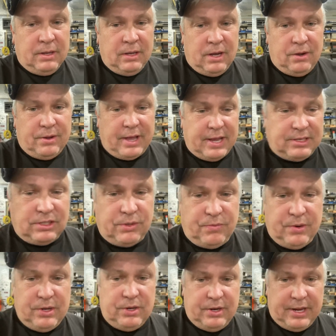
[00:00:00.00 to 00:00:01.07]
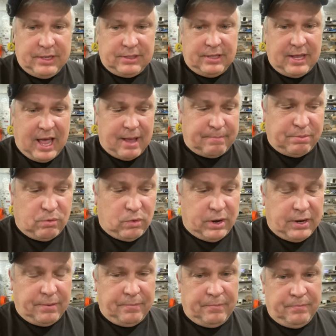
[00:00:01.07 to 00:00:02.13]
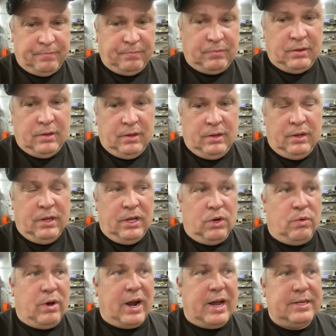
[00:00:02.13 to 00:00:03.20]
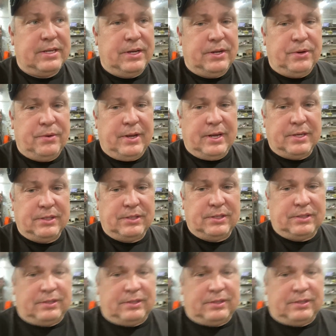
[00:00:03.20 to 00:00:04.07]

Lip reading: Okay, so when you get to that point, what I do is,